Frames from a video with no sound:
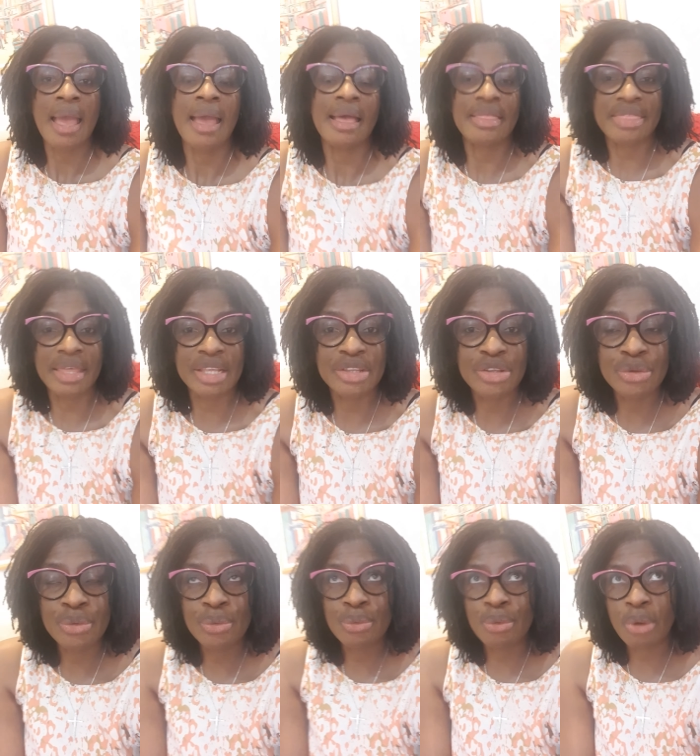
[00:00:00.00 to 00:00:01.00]
And then
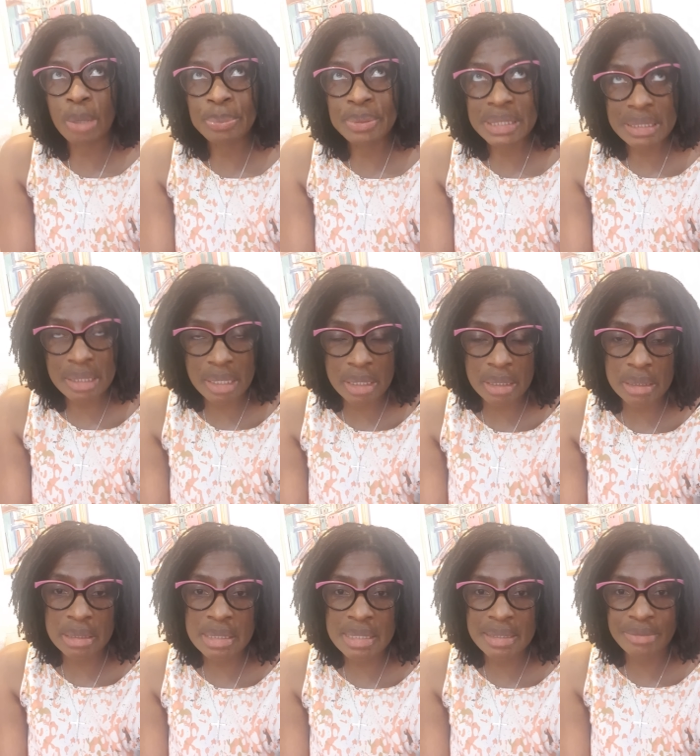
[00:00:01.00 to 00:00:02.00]
you go
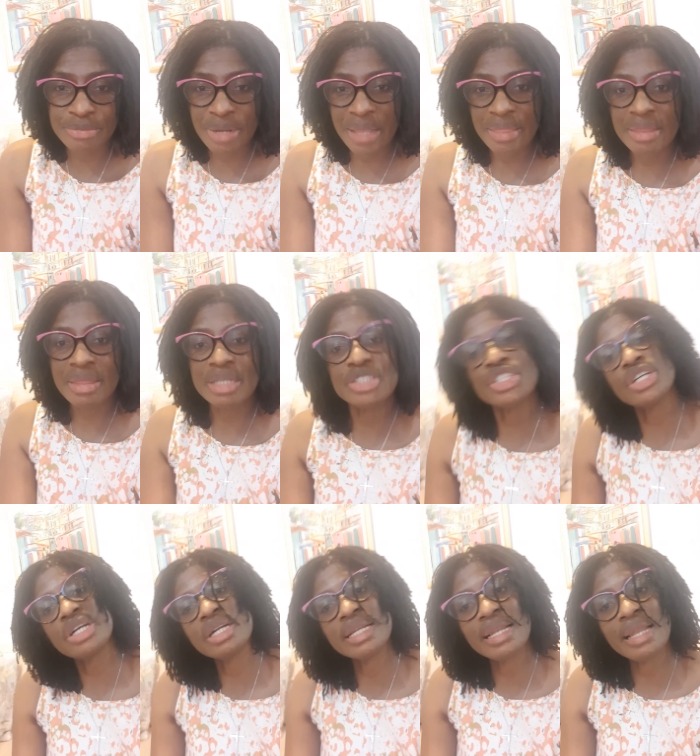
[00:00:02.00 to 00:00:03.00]
upstairs. Rather than
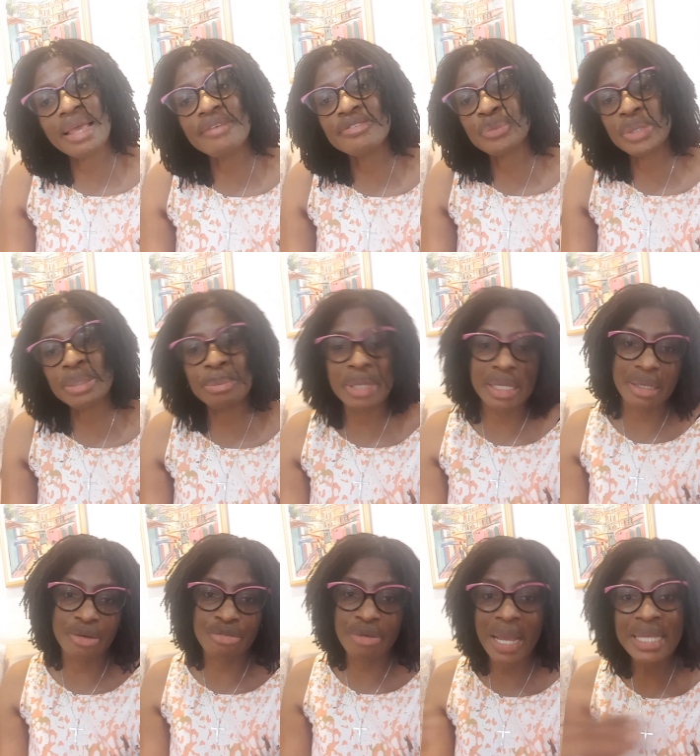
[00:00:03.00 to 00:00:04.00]
turn left, we made
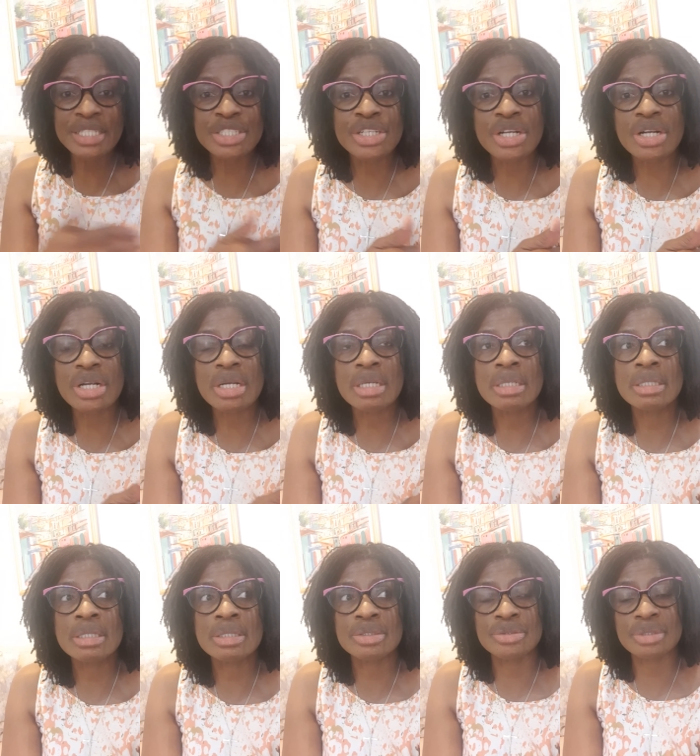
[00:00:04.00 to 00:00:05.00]
a right turn
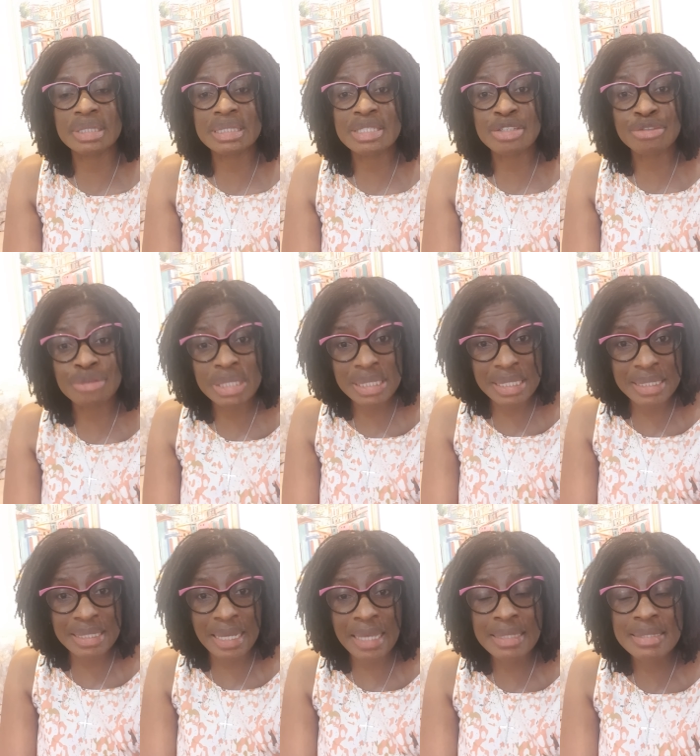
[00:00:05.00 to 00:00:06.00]
to the screening
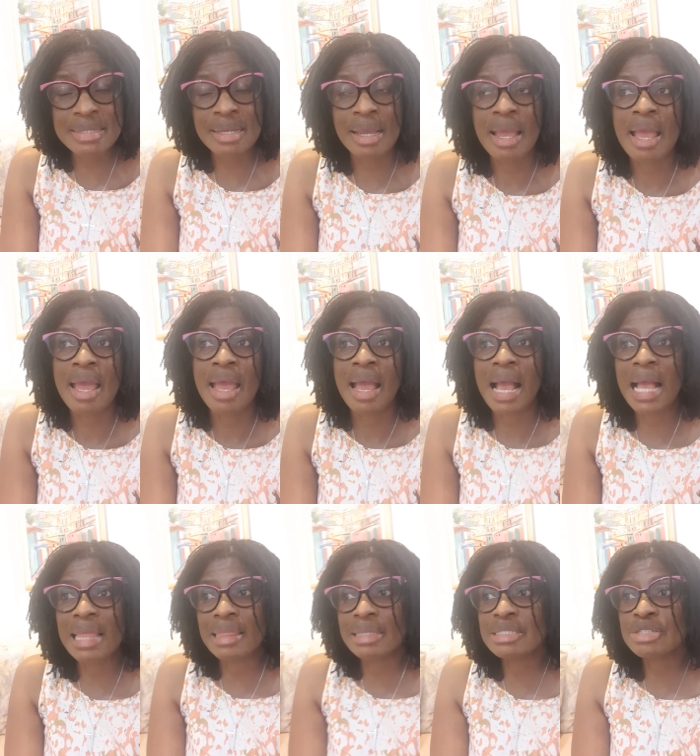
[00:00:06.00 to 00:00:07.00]
desk.
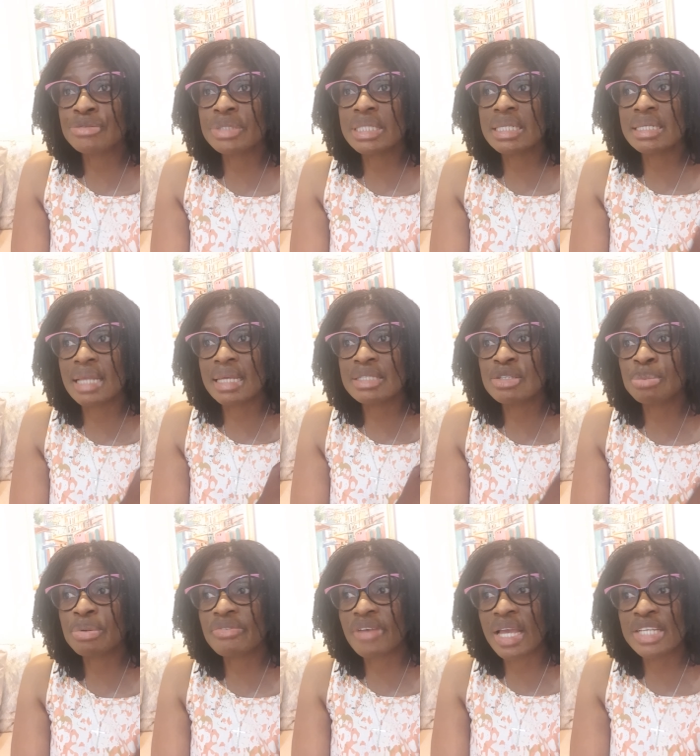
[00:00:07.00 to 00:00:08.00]
At the screening desk, you
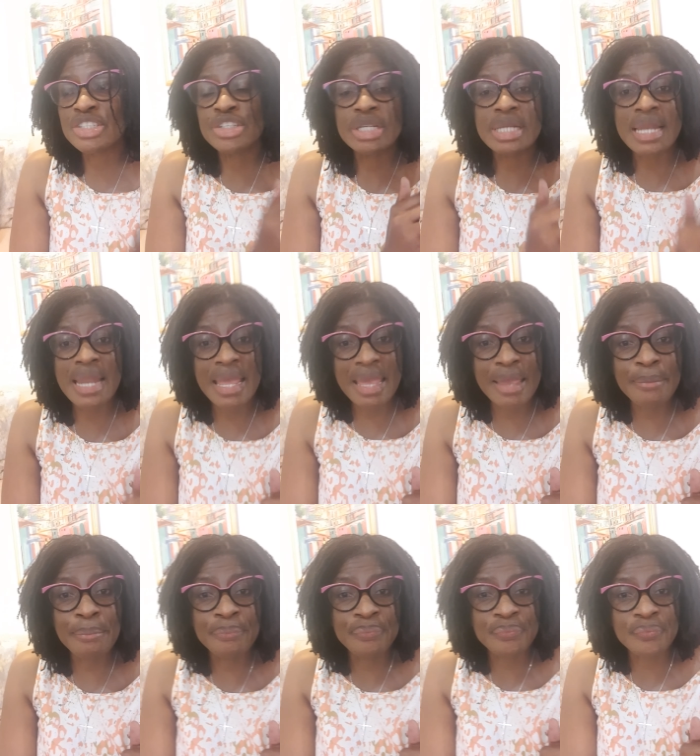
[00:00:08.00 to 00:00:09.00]
provide your
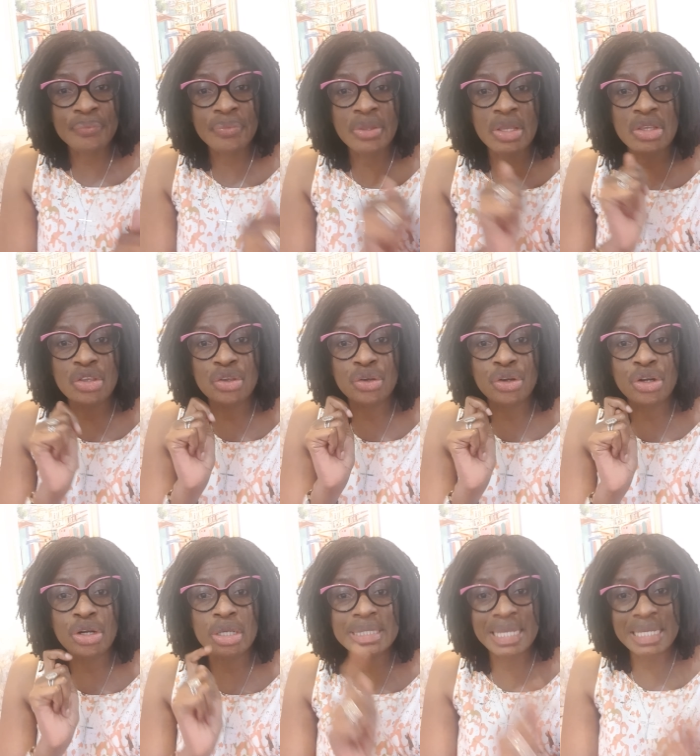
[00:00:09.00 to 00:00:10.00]
name,
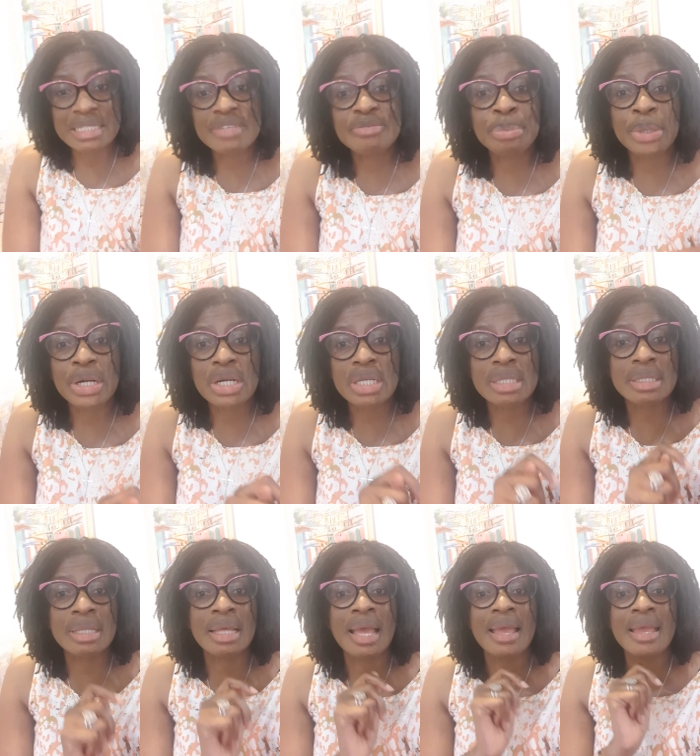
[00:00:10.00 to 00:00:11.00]
your date of birth,
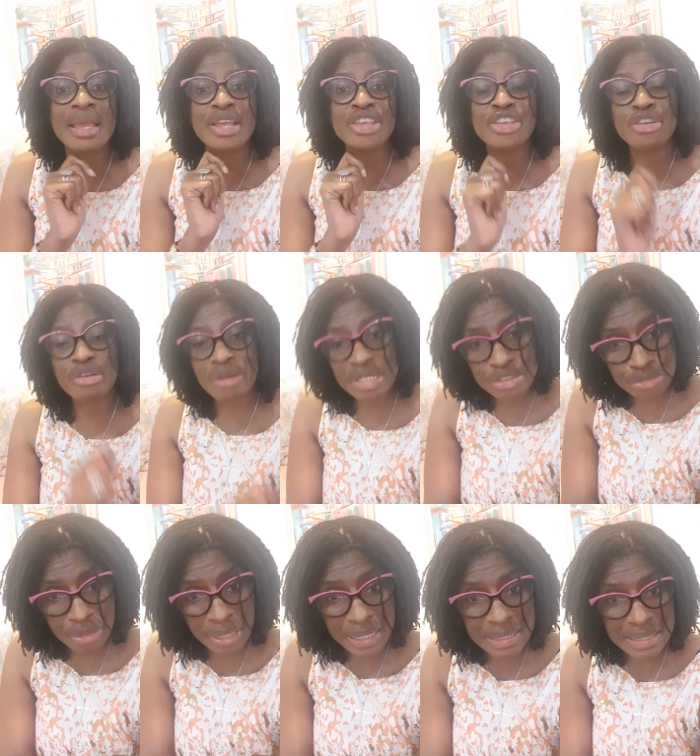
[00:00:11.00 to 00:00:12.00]
your
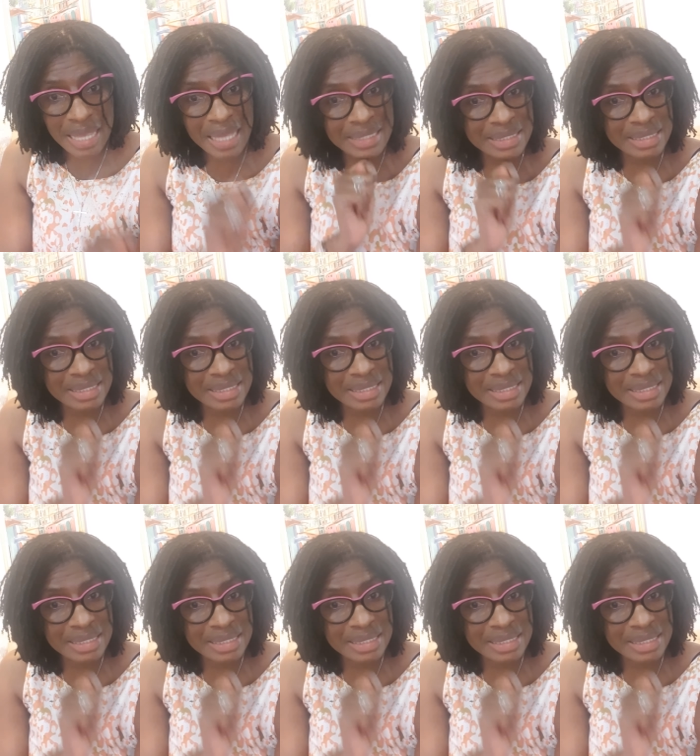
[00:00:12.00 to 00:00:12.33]
address, and